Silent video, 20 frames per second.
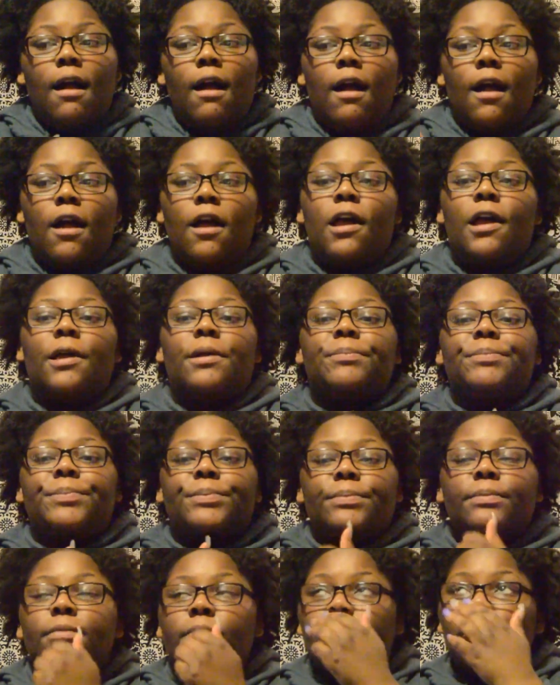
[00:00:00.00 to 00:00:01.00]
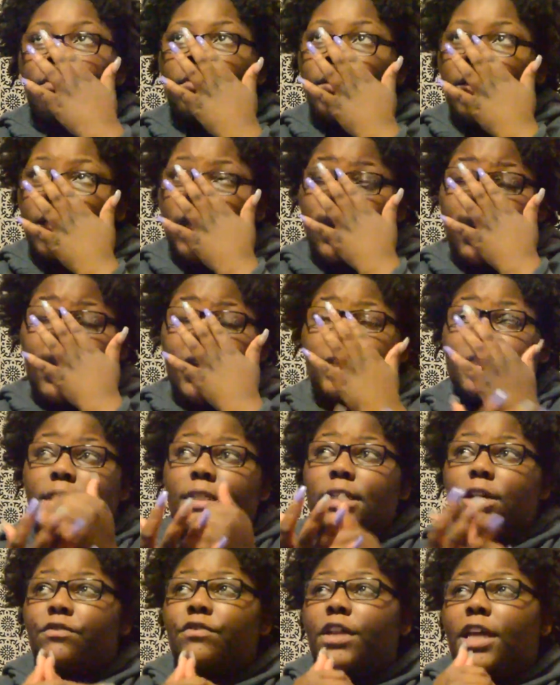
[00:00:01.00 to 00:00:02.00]
and
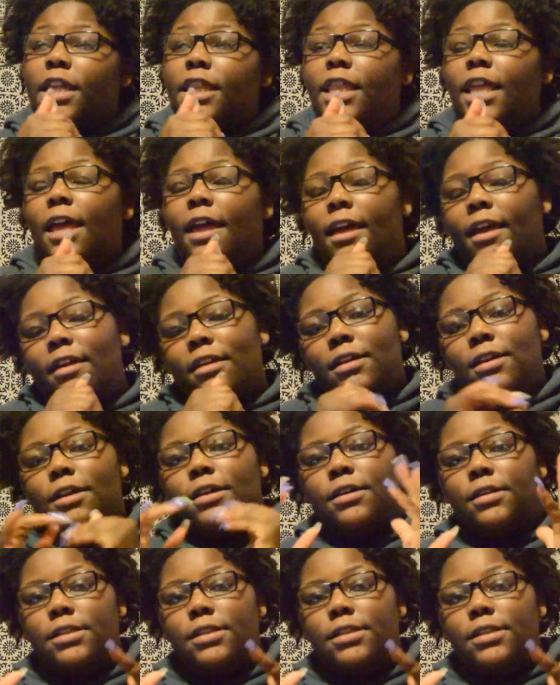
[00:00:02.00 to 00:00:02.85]
stuff like that,